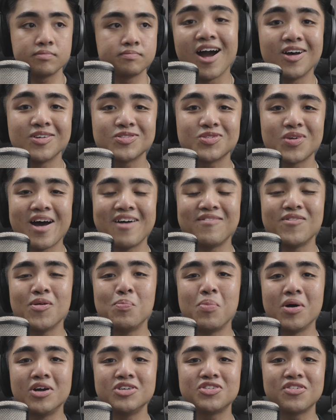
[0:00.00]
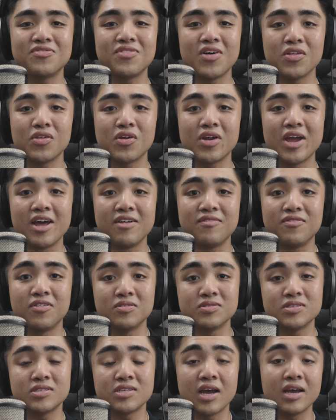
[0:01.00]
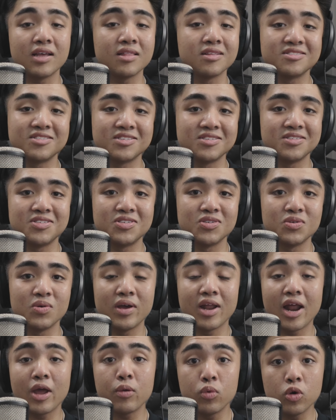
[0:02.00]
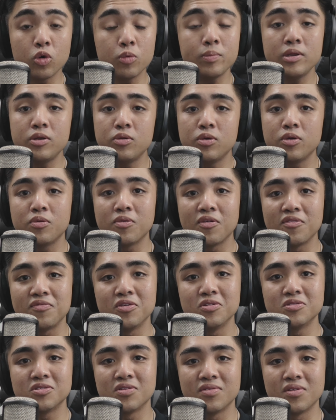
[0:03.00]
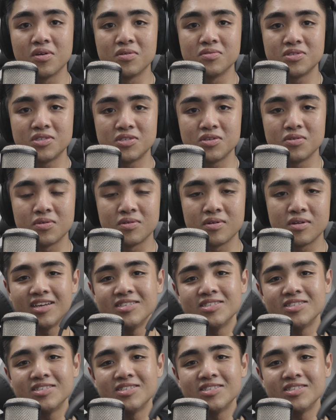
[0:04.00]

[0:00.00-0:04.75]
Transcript: I also have a bunch of other headphones that I listen to and I will be doing reviews of those soon.